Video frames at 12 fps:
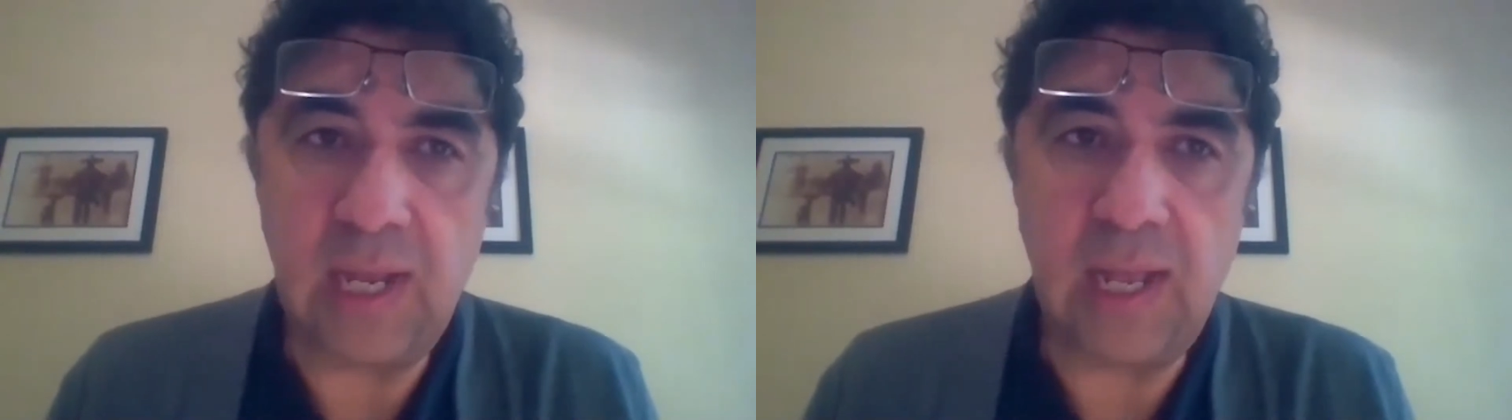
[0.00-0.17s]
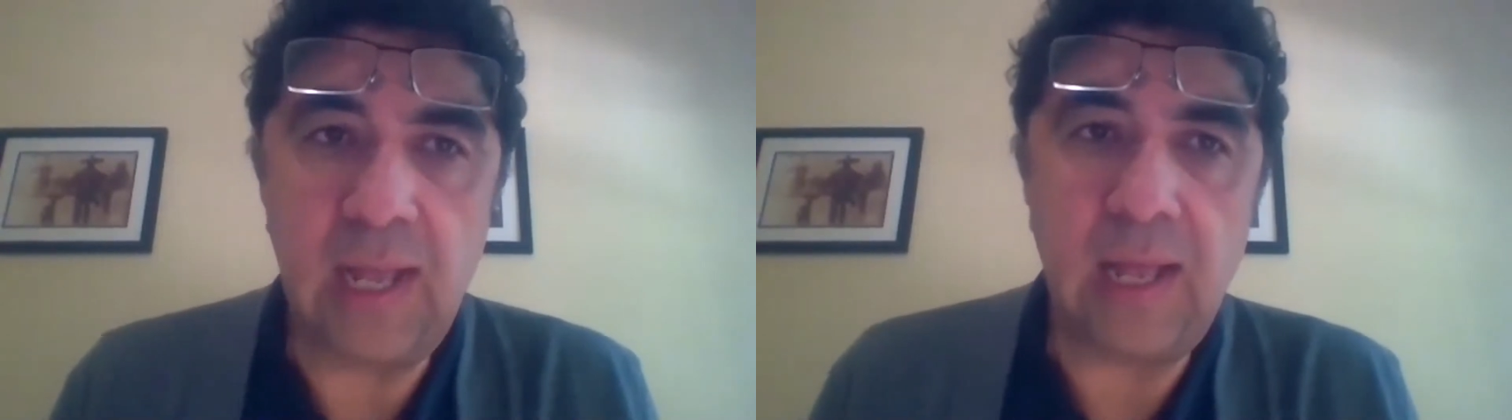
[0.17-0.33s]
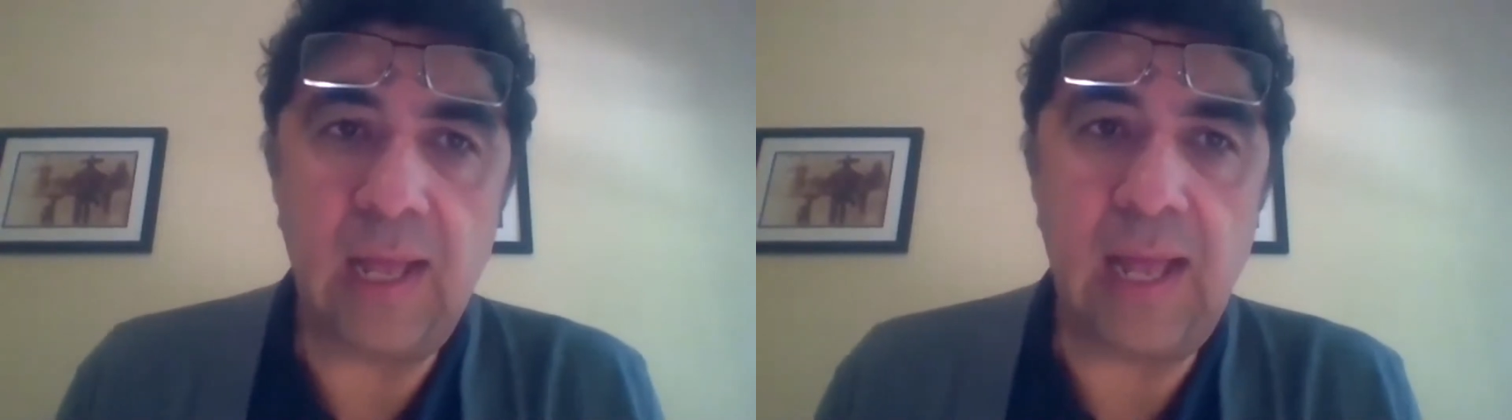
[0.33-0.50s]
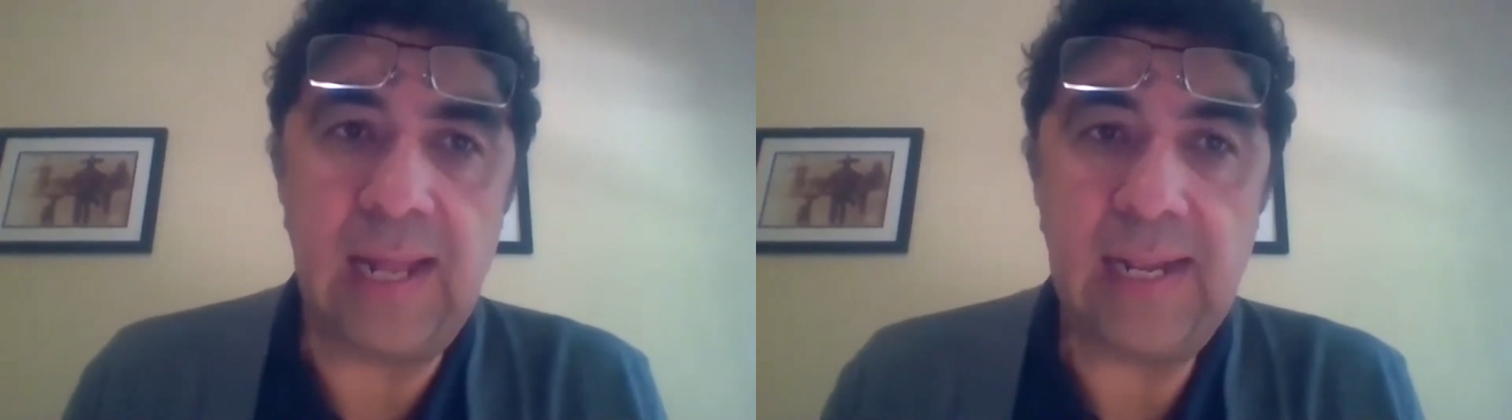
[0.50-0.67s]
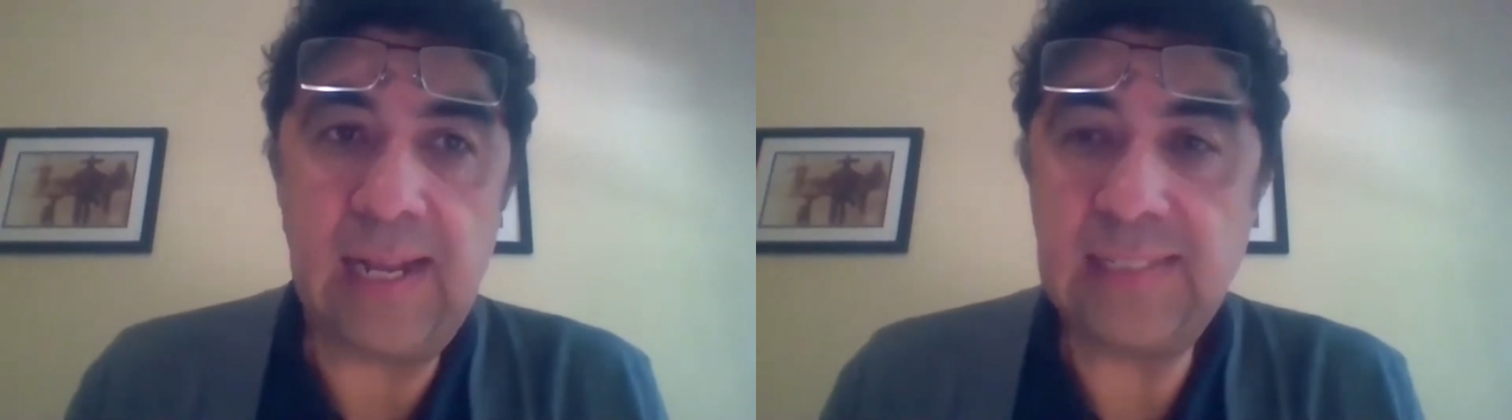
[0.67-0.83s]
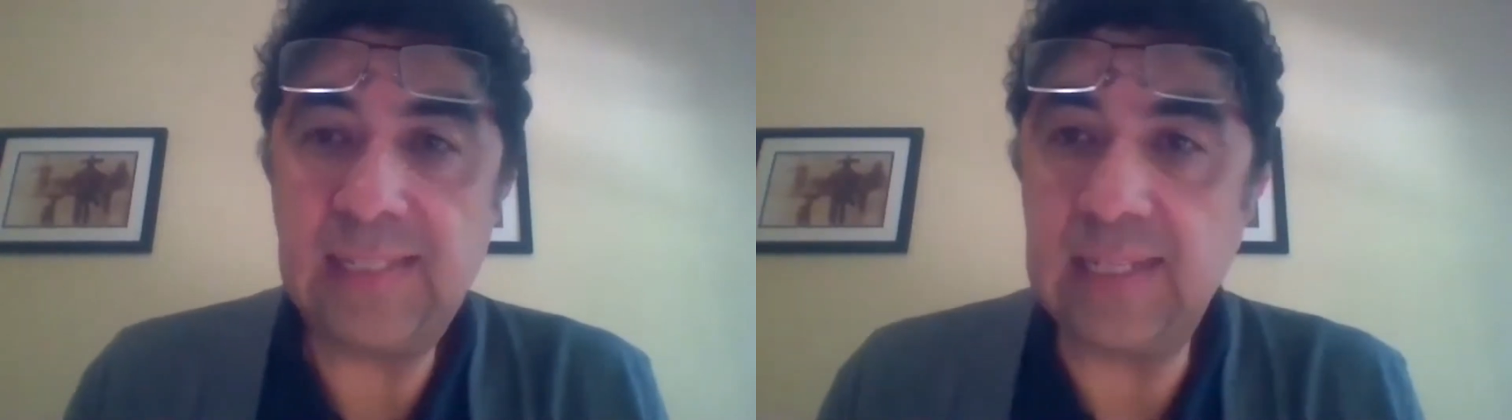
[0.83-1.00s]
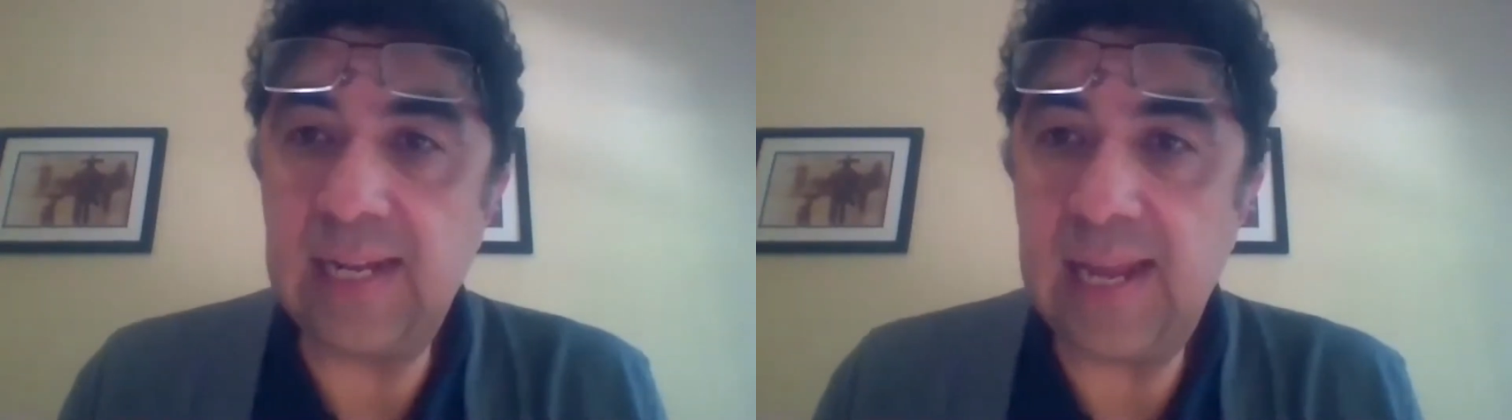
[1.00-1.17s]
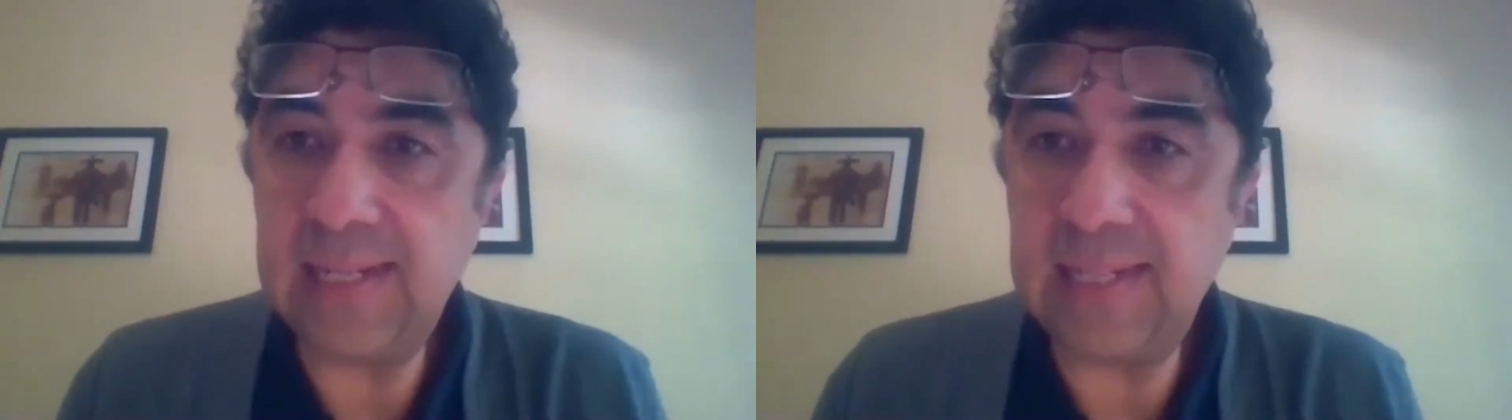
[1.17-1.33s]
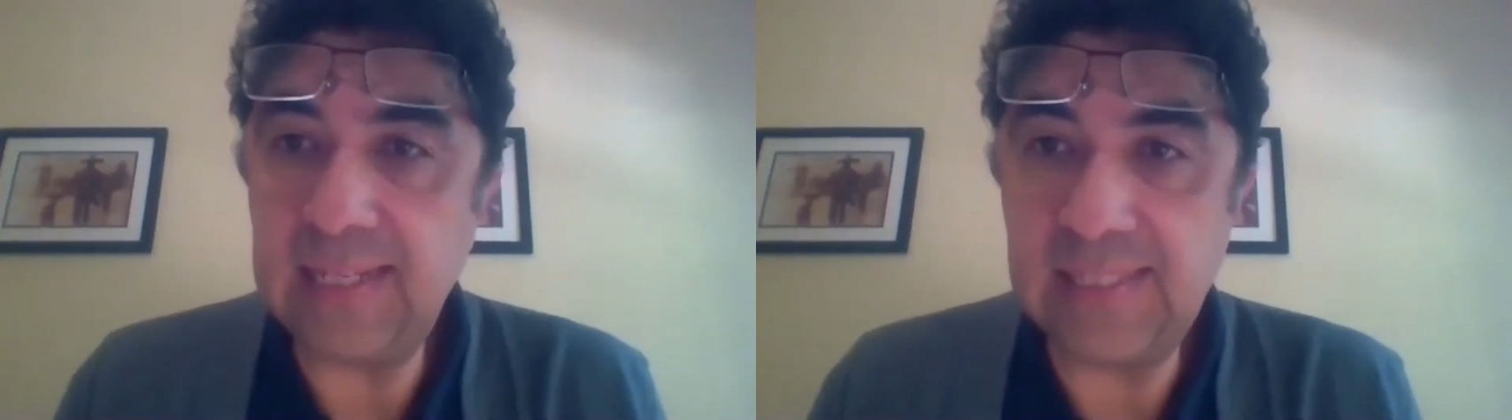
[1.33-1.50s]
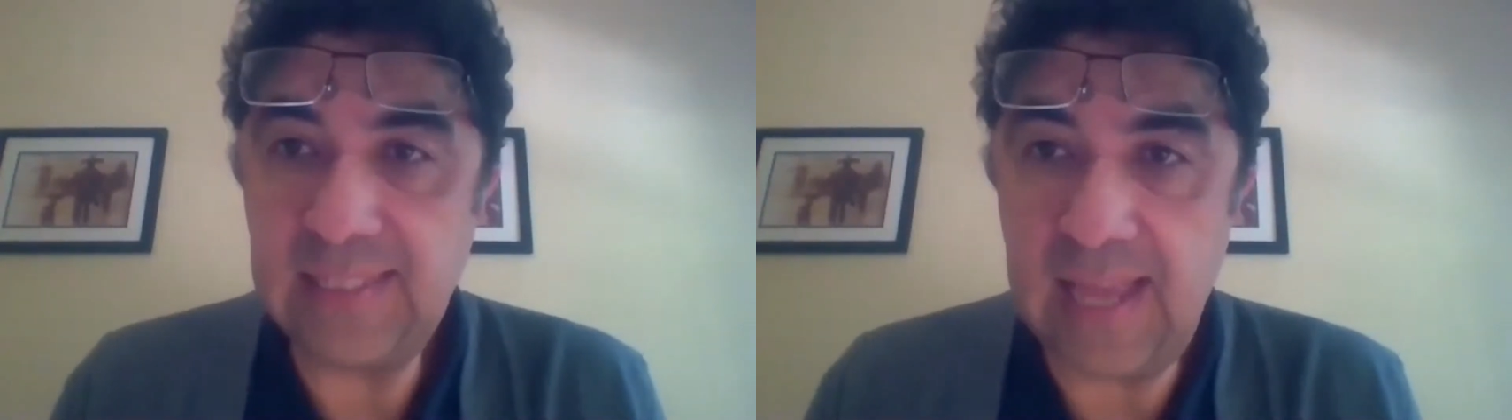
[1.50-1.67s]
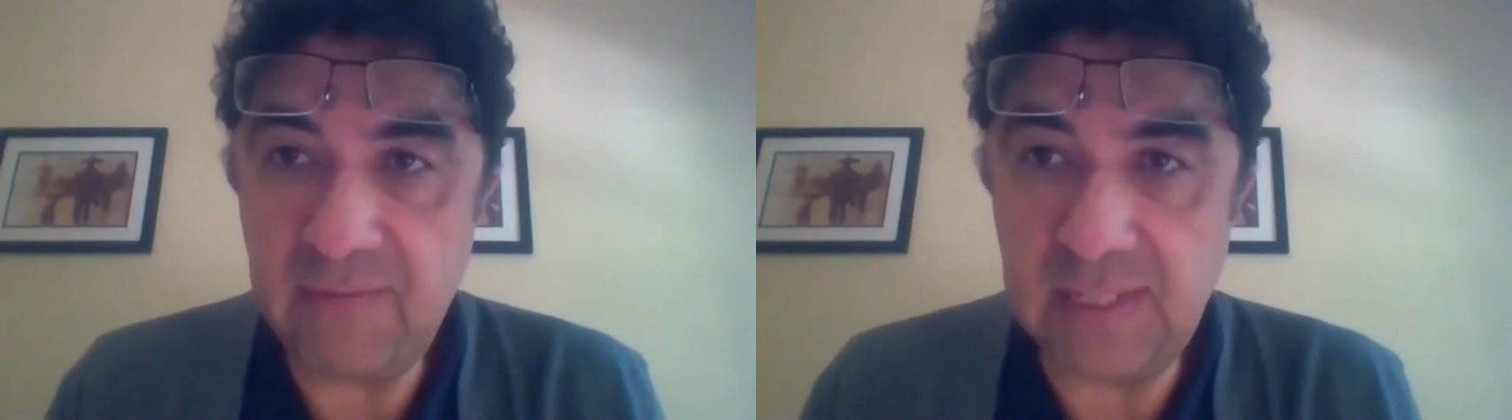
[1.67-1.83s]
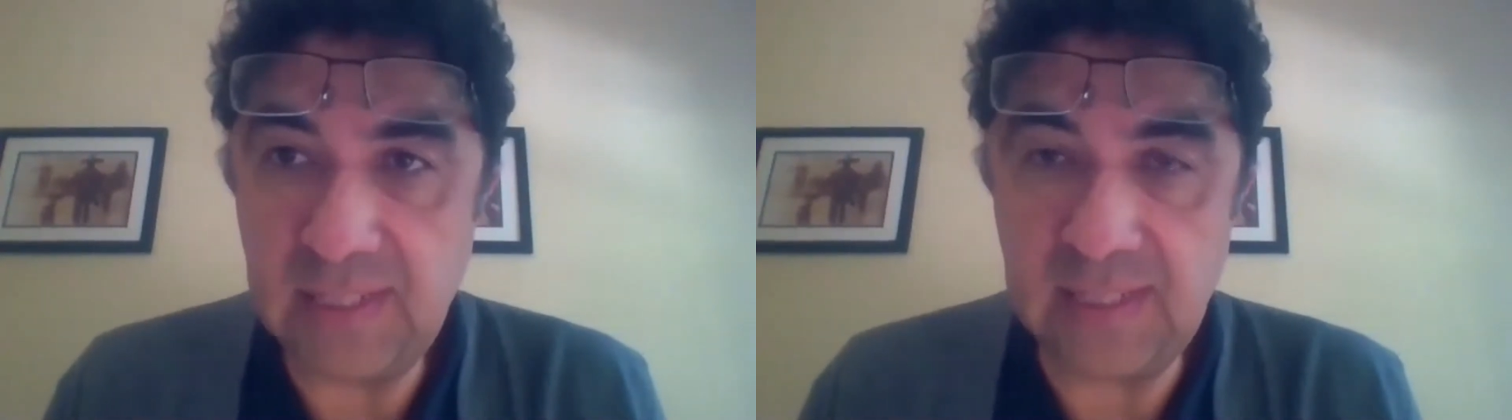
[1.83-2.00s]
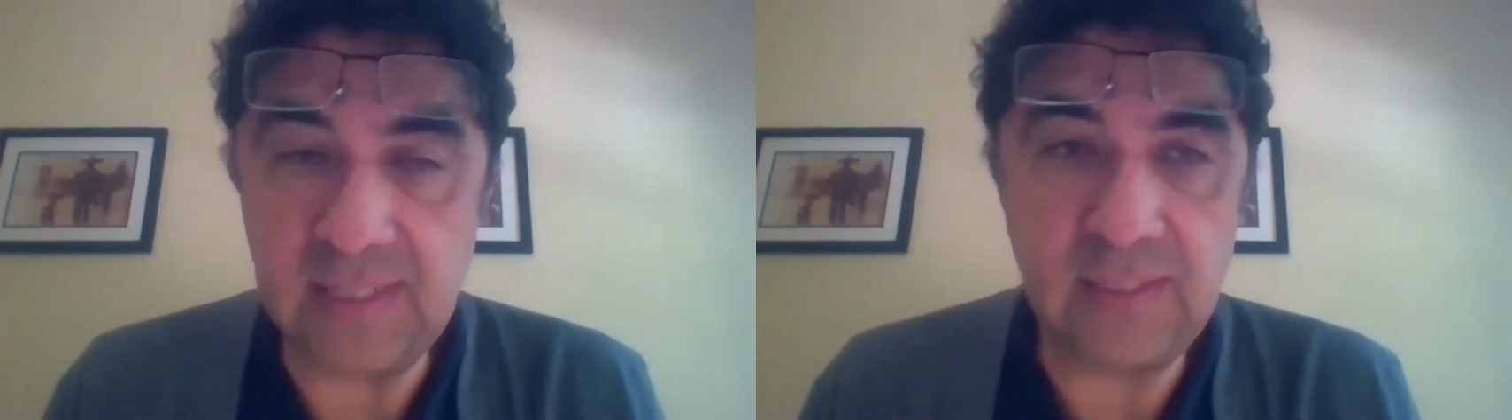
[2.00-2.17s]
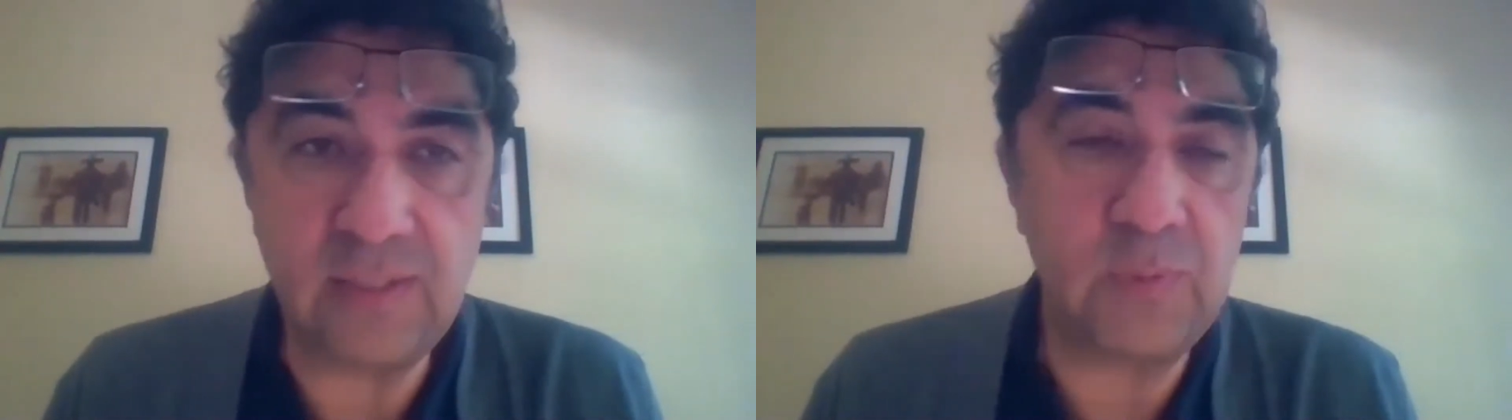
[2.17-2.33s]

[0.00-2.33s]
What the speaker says: analyzing the 1970s,